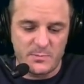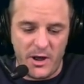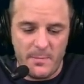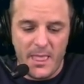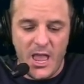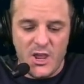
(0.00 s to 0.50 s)

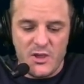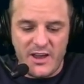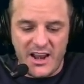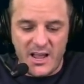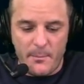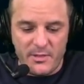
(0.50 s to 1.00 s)
But you've
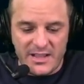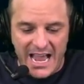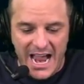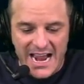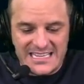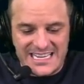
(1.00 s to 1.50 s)
got a couple of
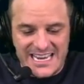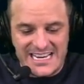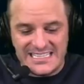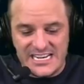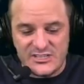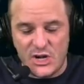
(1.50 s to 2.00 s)
guys
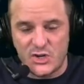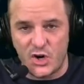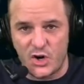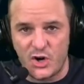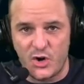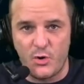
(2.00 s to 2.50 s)
in DJ
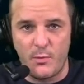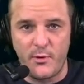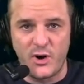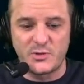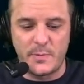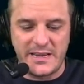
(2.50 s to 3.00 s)
Turner who
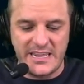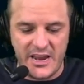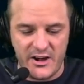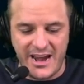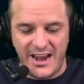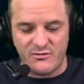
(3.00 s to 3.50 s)
emerged
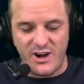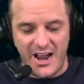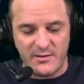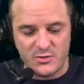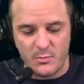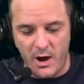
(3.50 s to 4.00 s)
mid-year and
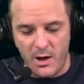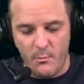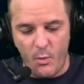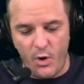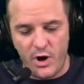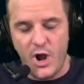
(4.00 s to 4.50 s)
Rod
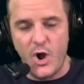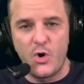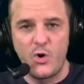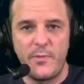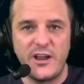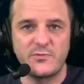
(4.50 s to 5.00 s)
Moore
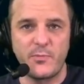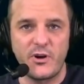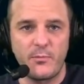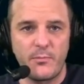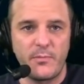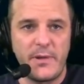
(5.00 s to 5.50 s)
who emerged
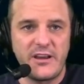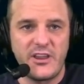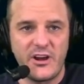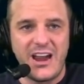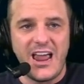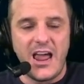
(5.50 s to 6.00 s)

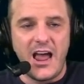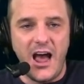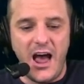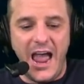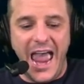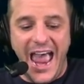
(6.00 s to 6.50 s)
mid-year
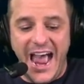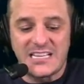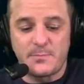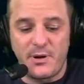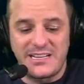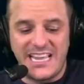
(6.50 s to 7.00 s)
as
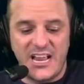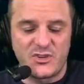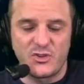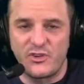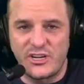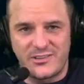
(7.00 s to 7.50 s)

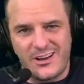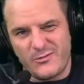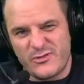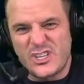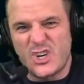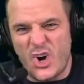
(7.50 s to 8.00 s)
potential
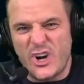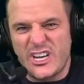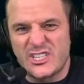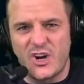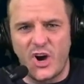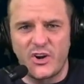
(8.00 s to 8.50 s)
returning
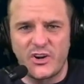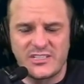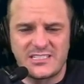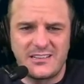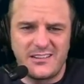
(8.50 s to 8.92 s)
starters.